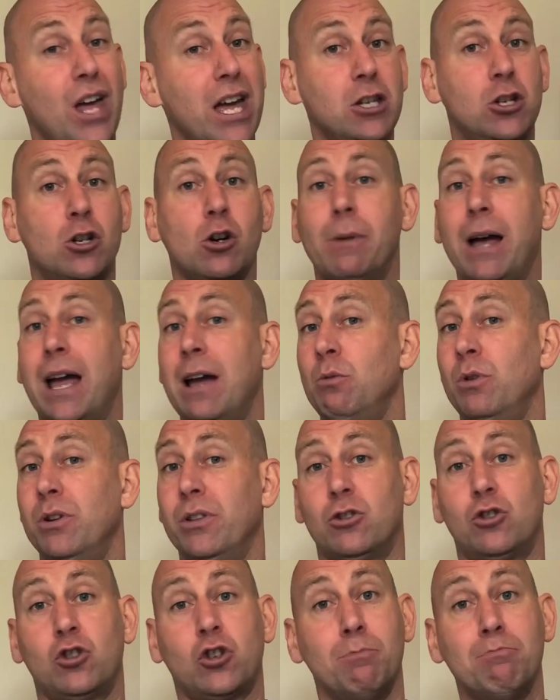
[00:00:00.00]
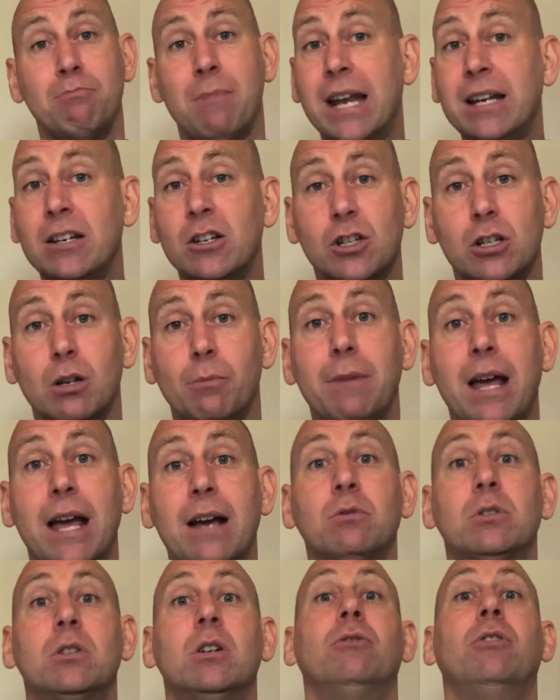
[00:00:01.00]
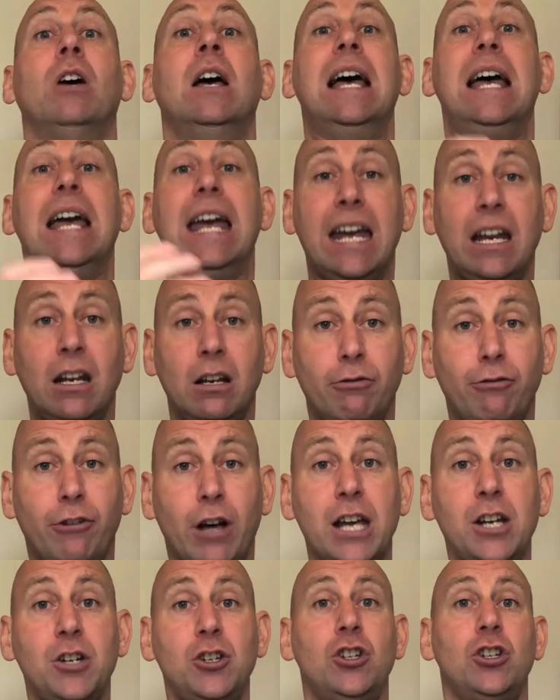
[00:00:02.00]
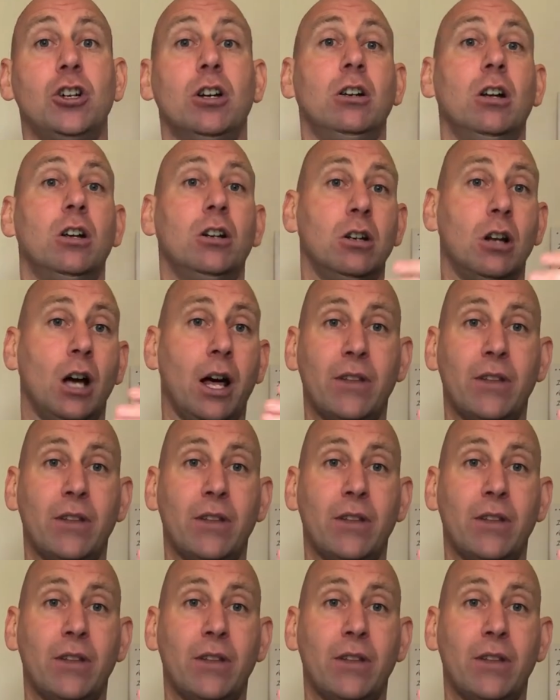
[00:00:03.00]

they come out with a tremendous amount of innovation and,